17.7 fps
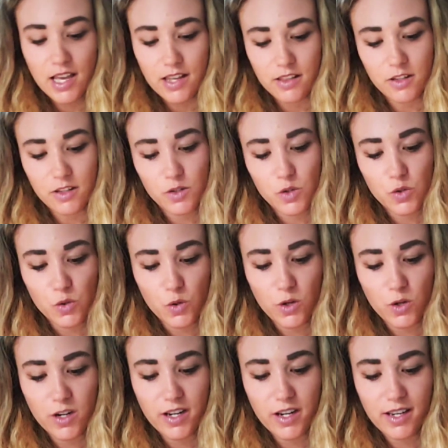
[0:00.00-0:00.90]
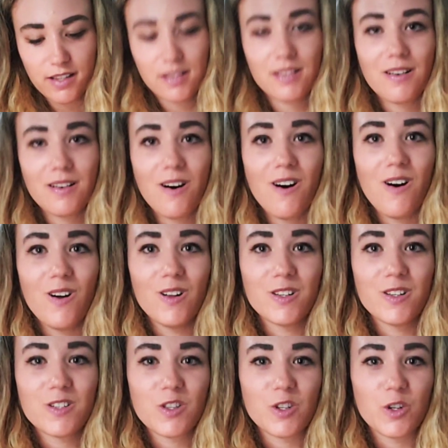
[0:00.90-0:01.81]
And this story is
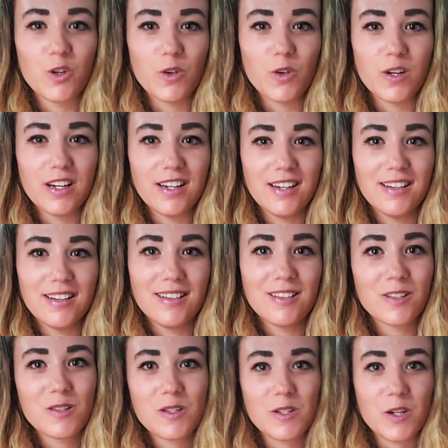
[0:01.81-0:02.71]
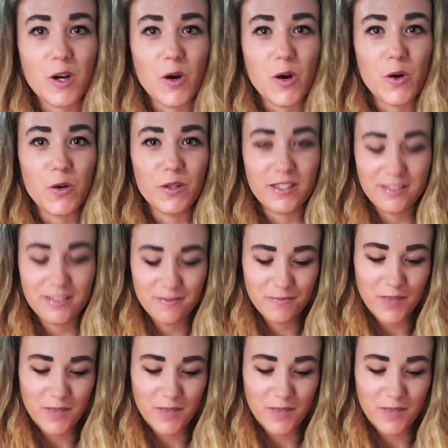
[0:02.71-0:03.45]
called The Green Stone.